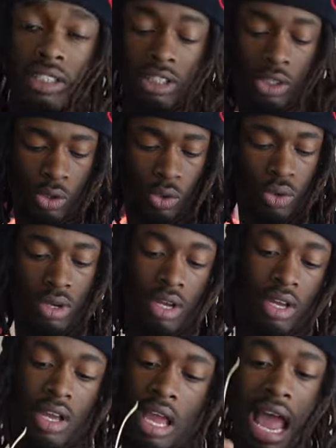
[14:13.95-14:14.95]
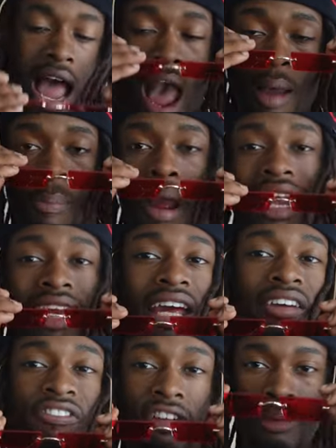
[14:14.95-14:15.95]
So I probably
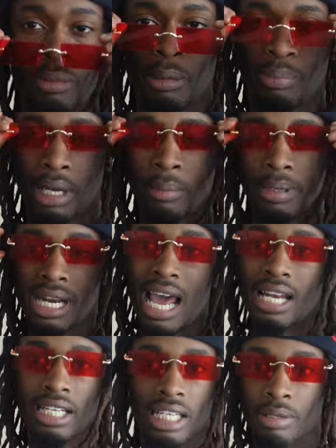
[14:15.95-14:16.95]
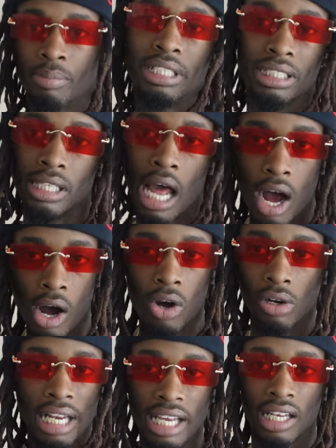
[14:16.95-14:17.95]
ain't finna be pimping out in these bitches
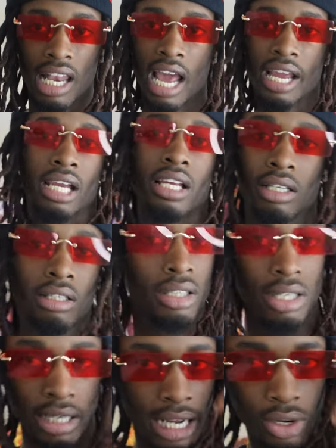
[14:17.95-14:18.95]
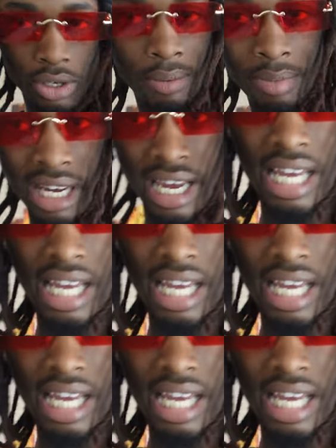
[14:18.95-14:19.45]
all day. Like, they gonna give me a